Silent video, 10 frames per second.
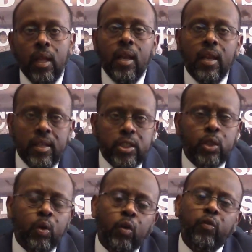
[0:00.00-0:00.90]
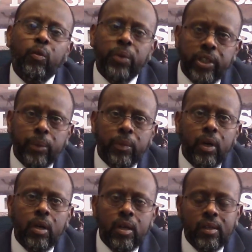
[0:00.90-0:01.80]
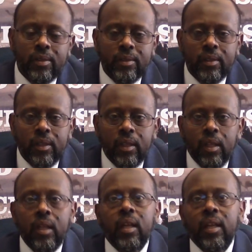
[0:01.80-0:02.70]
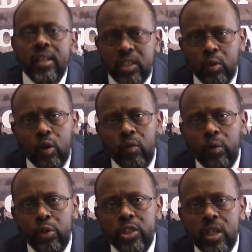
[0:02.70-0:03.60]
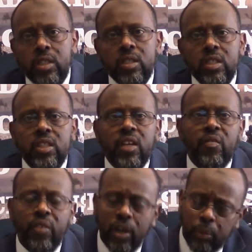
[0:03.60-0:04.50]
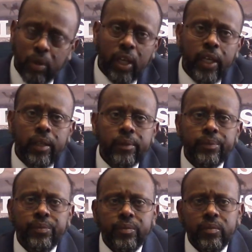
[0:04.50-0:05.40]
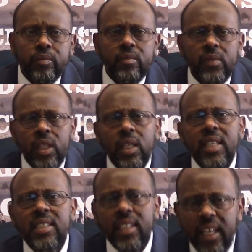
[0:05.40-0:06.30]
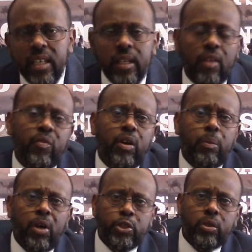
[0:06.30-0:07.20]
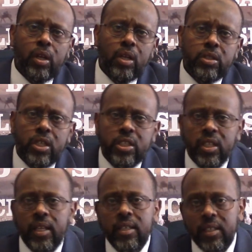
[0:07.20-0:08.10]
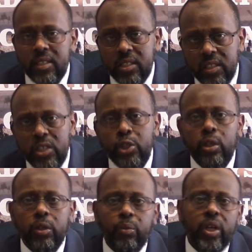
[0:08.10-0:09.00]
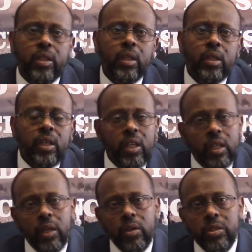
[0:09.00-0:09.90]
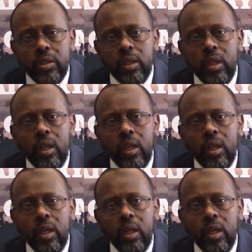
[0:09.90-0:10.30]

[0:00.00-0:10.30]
Let's call for Medammer. Let's call for justice and fair play. Let's end Afar marginalization and an existential threat in Eritrea.